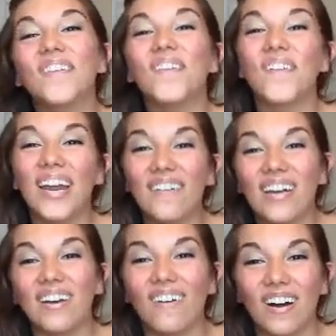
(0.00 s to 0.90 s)
great
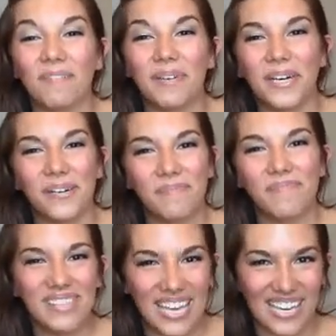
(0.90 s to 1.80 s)
way to welcome me
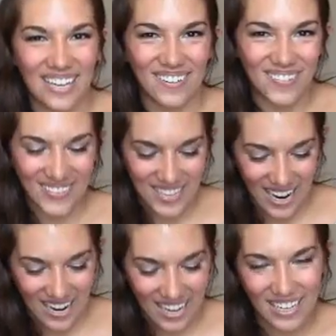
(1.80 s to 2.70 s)
home. Thank you.
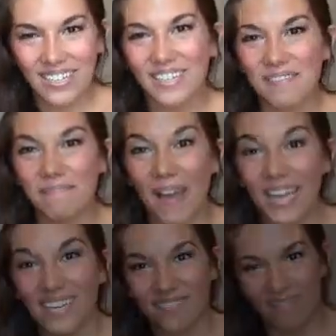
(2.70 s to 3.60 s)
All right,
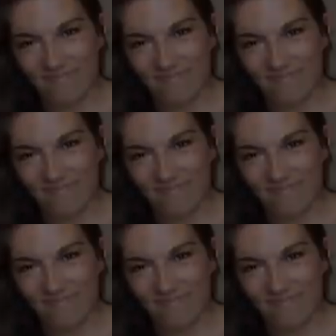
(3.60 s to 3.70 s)
bye.